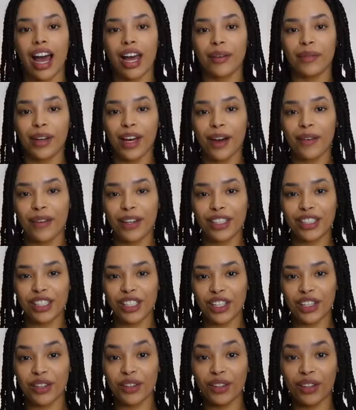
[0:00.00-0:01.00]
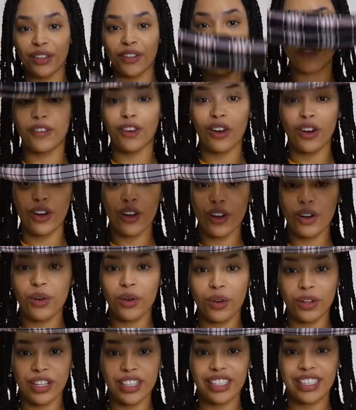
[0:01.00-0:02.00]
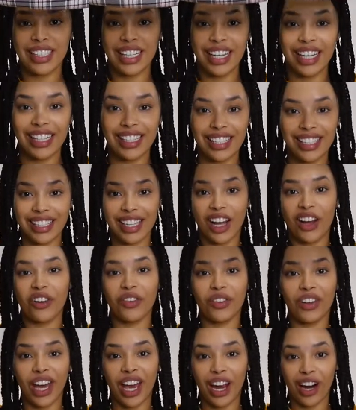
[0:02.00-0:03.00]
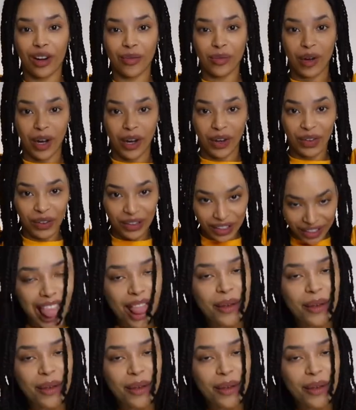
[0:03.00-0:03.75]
I am coming to you in full quarantine self-care mode.